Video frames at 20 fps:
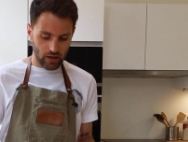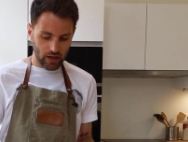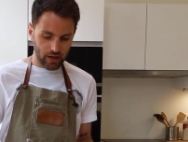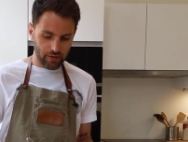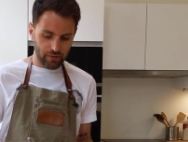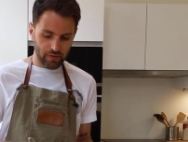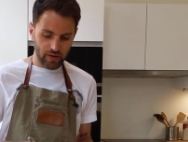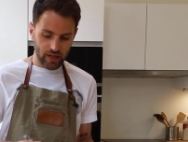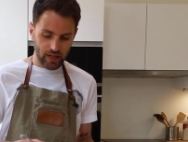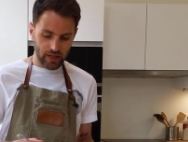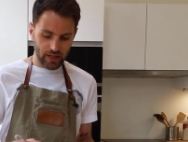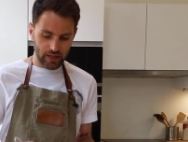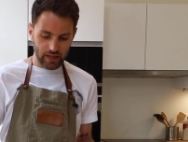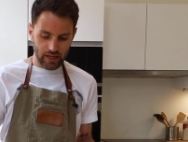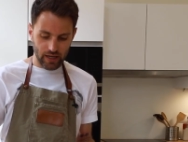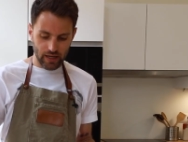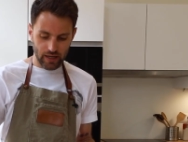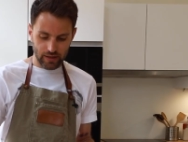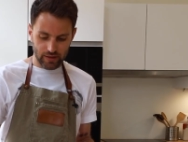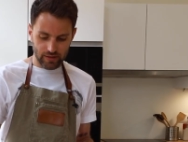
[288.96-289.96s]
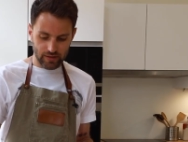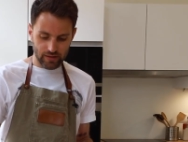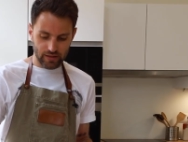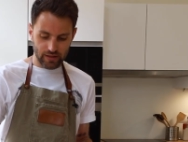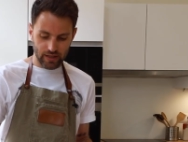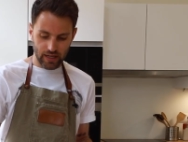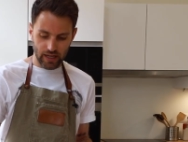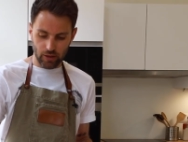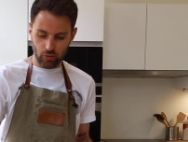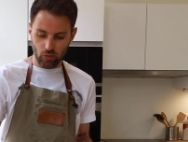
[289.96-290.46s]
I find that
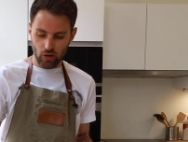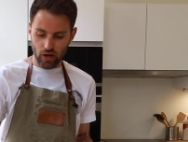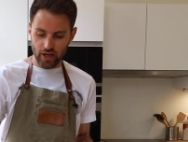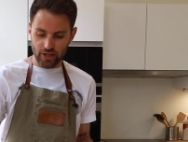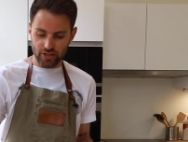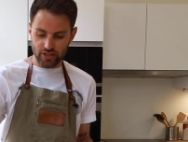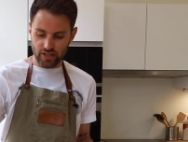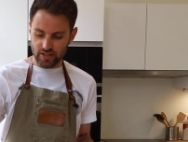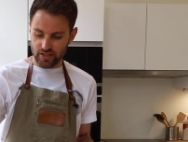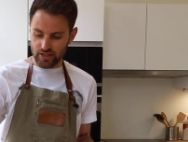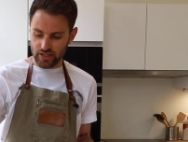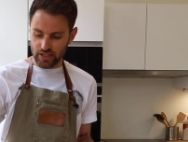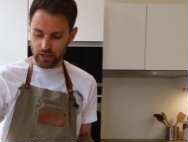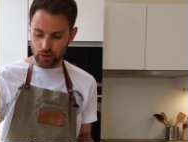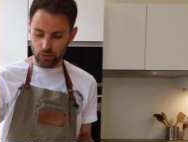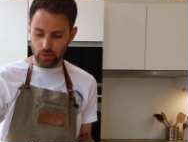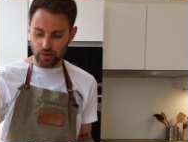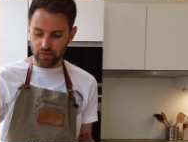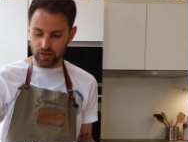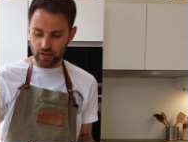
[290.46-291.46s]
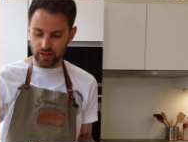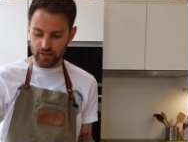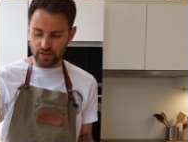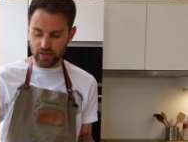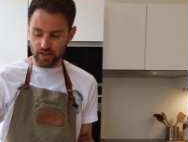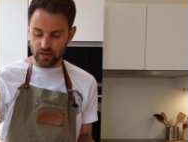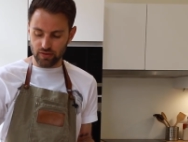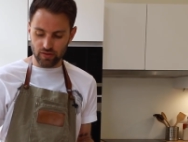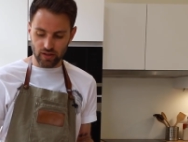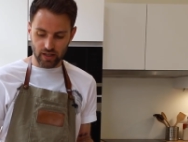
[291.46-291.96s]
egg wash is the equivalent
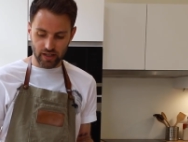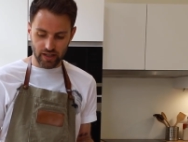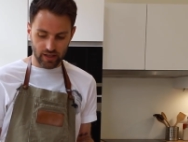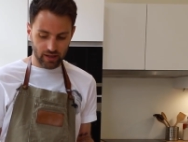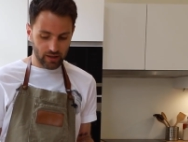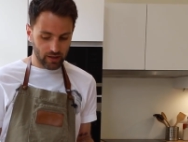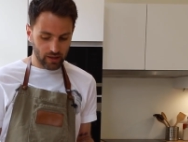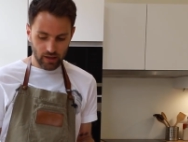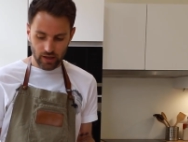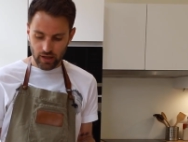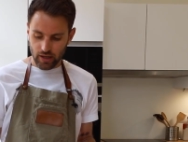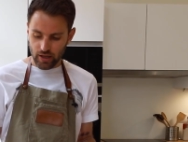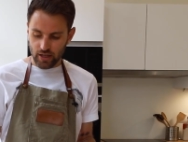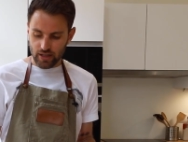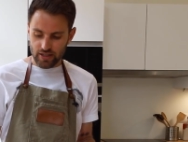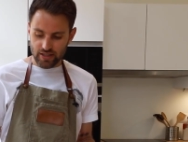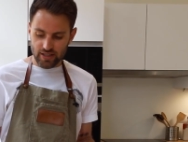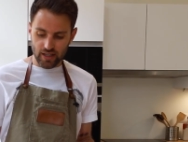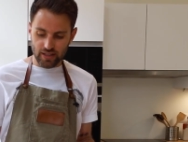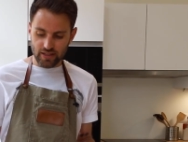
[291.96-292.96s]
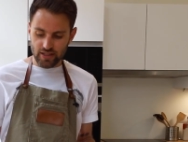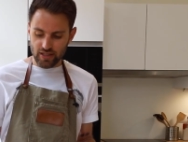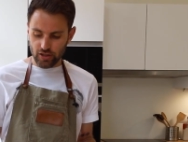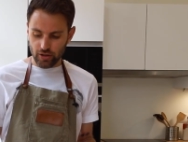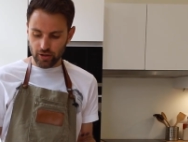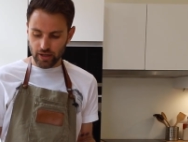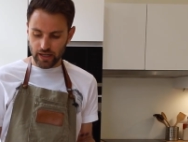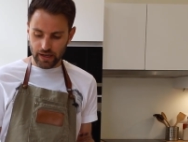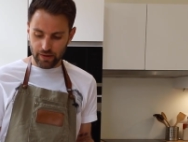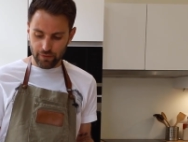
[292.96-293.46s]
of like
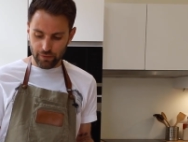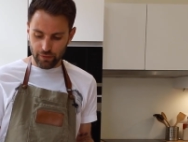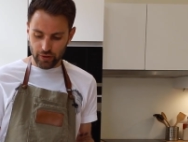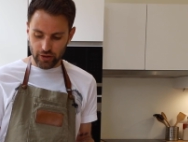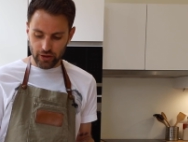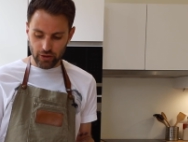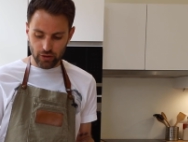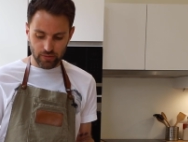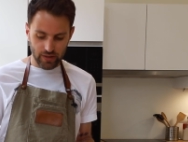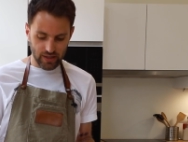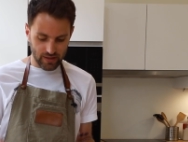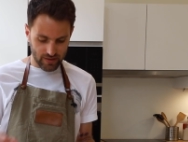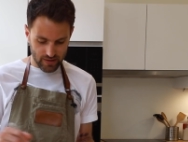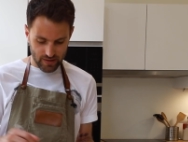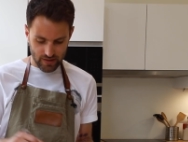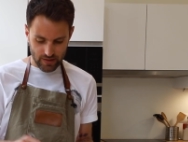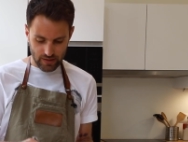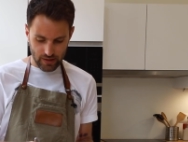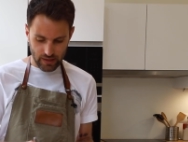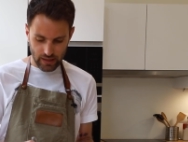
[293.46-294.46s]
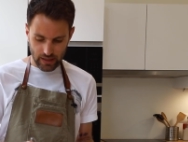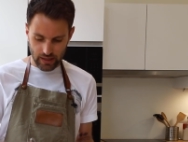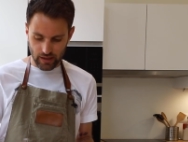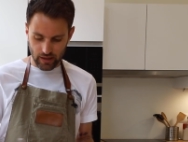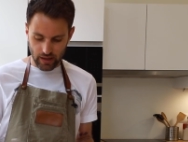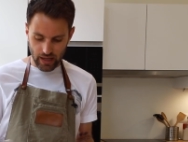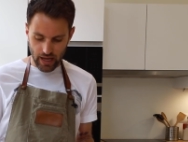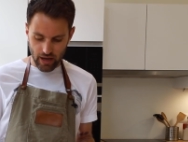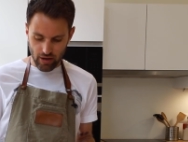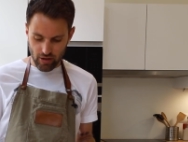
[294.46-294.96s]
sunscreen for humans. It
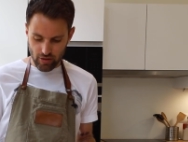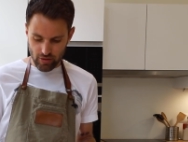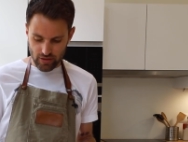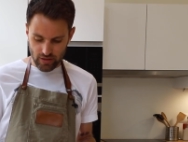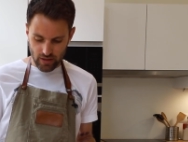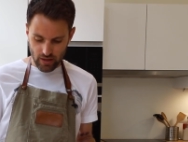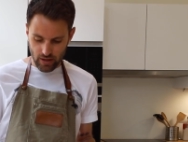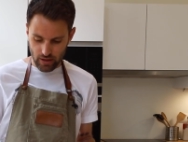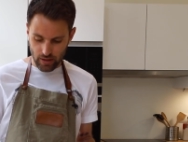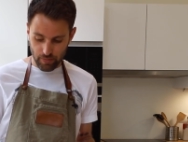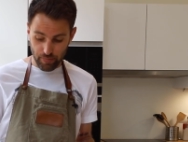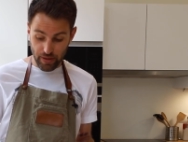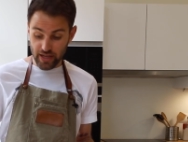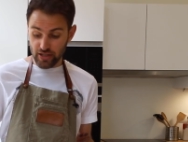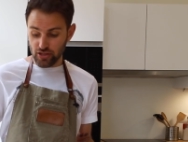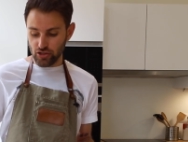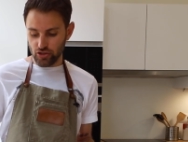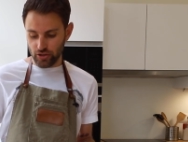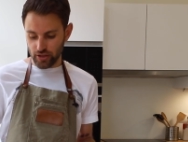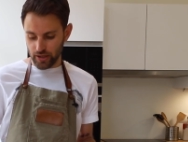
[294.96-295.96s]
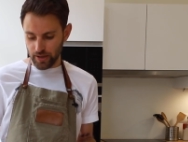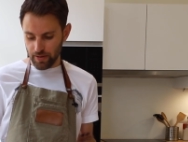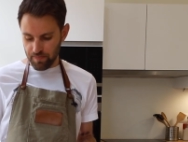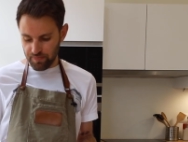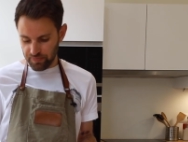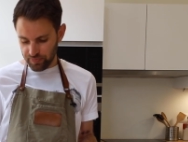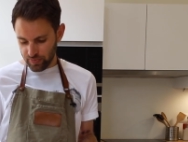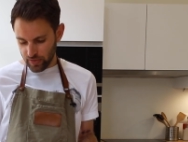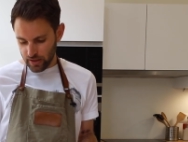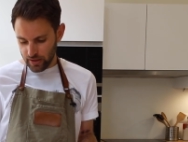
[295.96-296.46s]
allows the
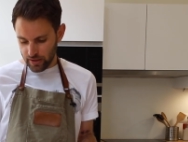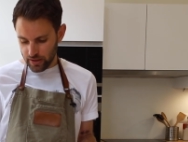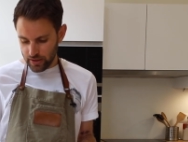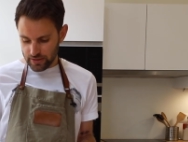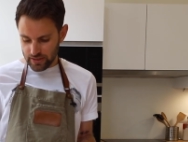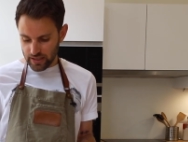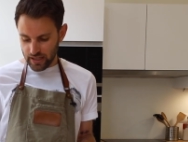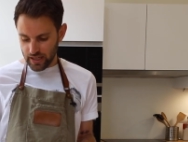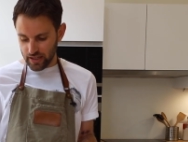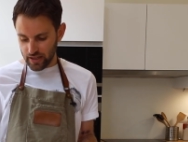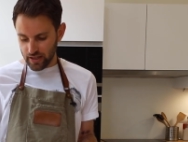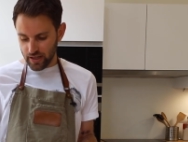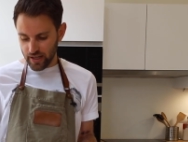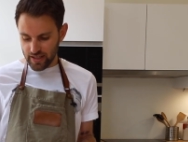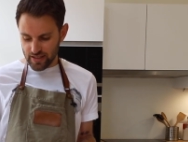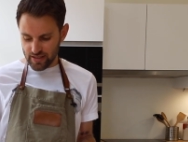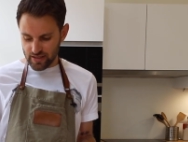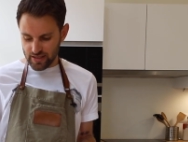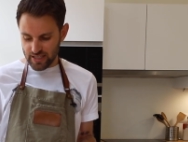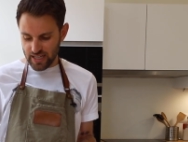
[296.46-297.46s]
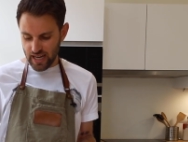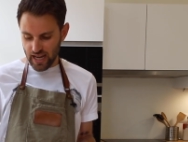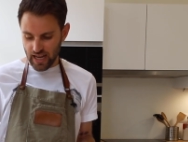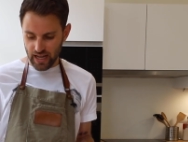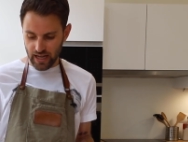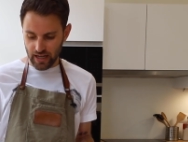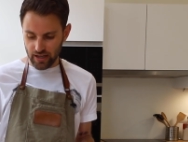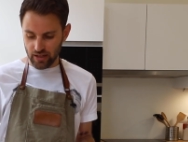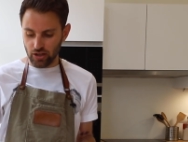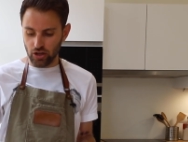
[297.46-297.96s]
pastry to get a nice
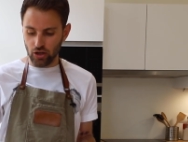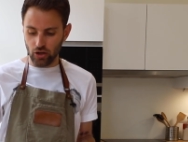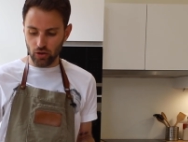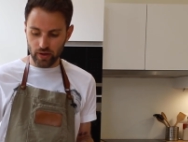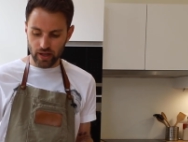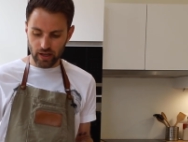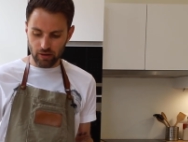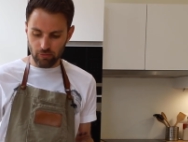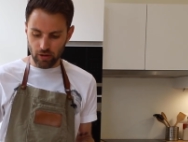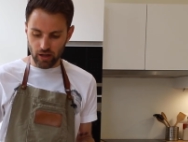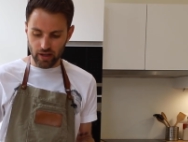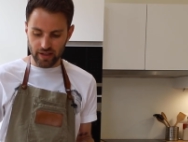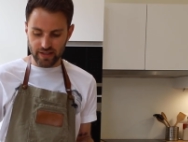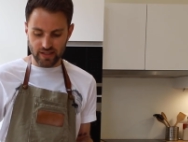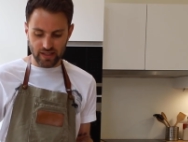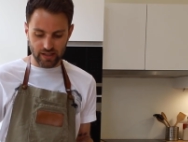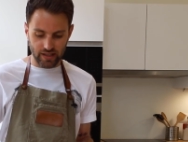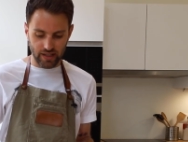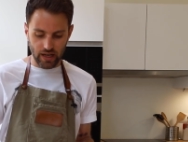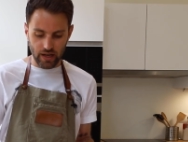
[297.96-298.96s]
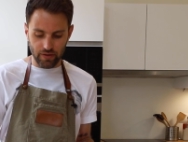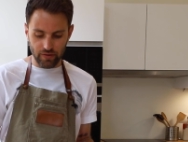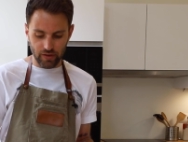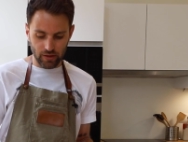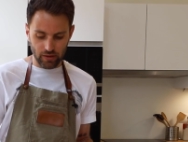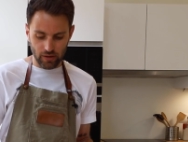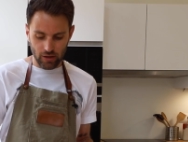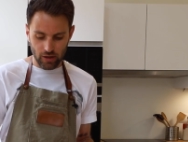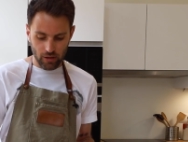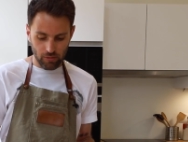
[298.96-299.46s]
tan going while it's in the
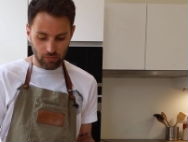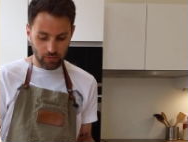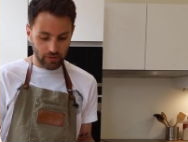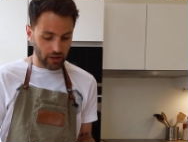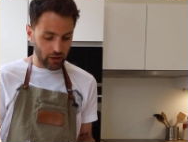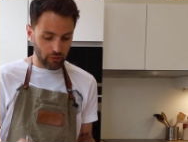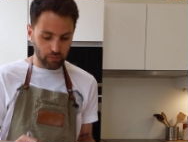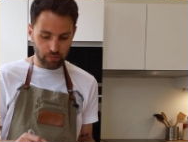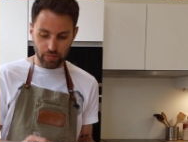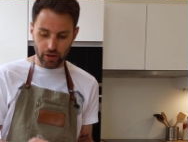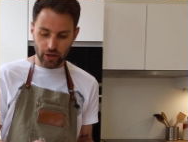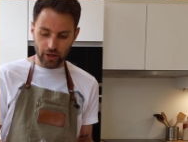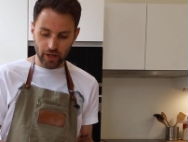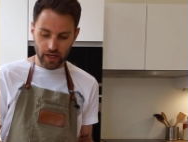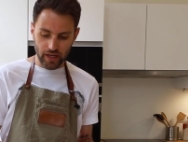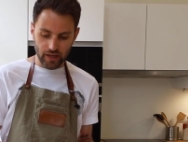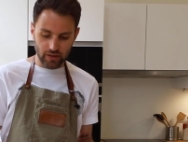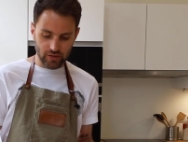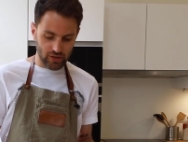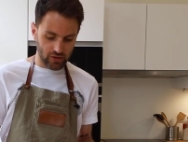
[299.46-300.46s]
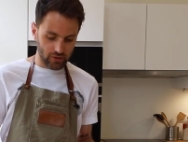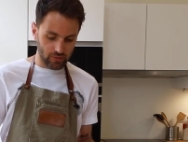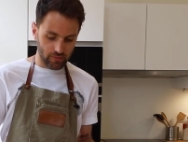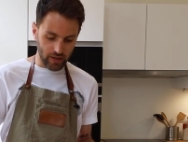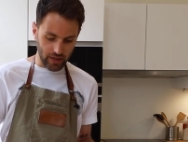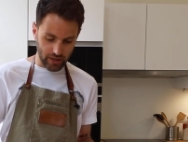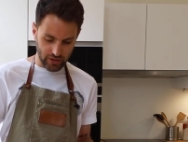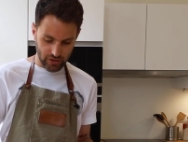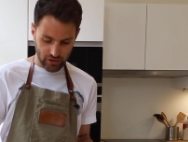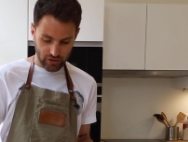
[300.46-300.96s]
oven without burning too
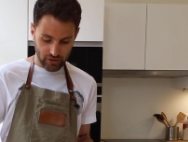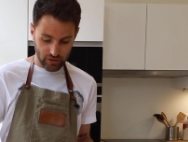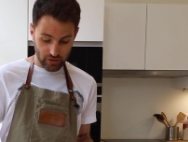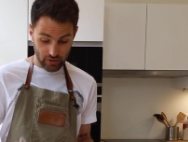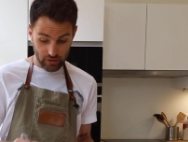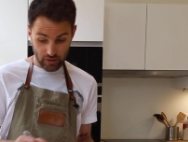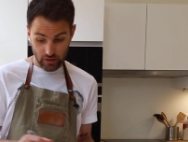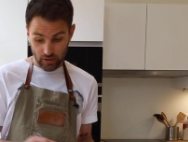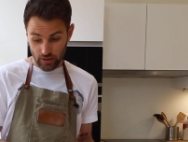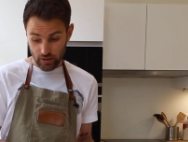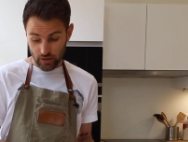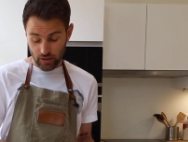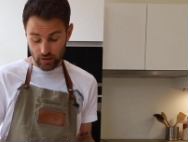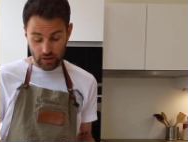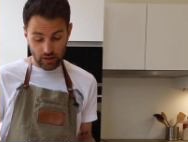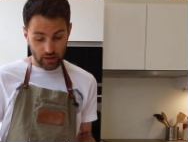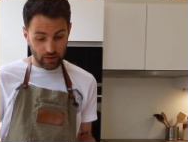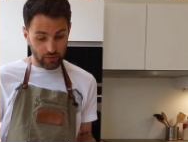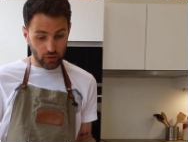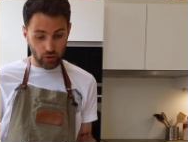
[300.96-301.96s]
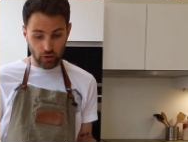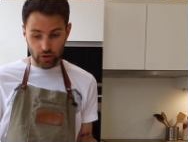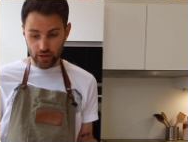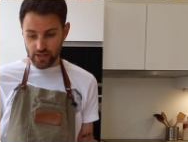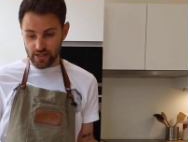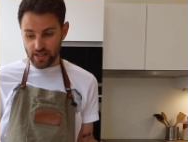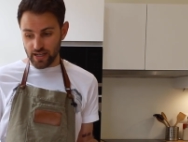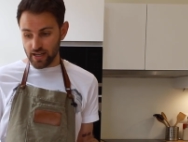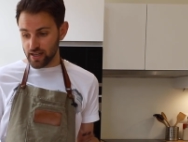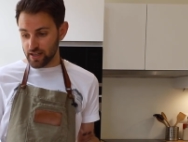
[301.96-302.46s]
much. Of
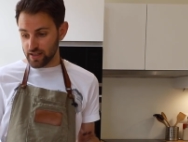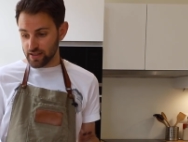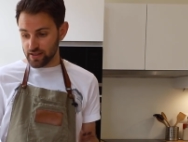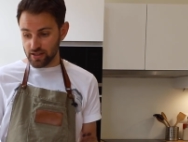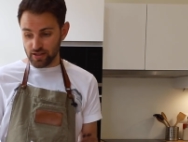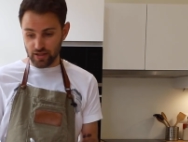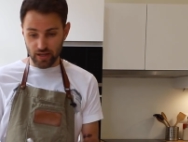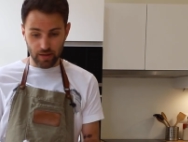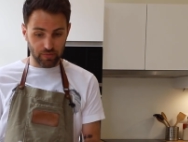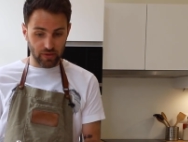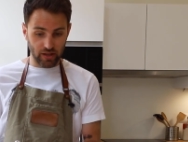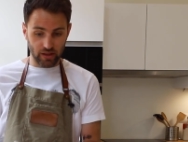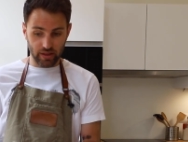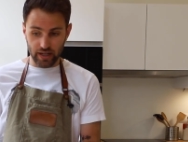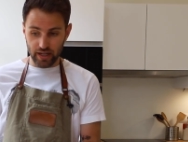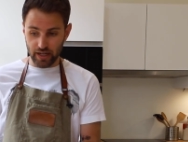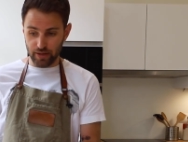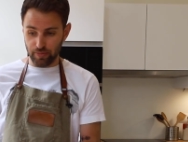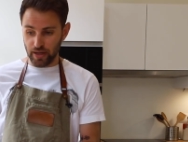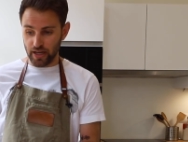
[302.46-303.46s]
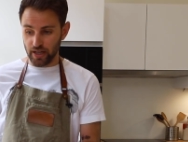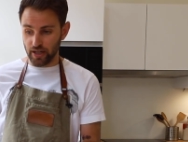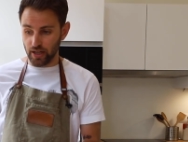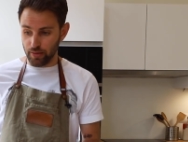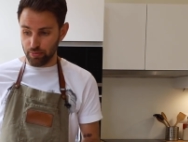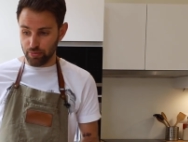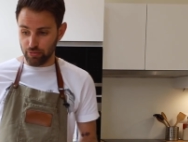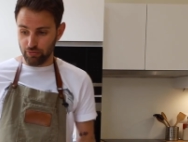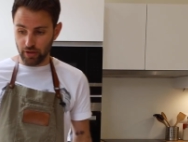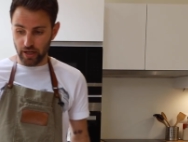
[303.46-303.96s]
course, that is something that I made
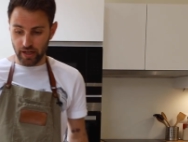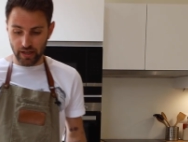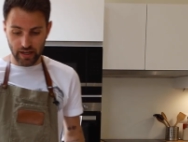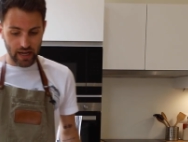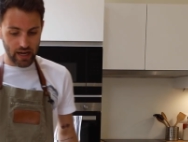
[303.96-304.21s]
up right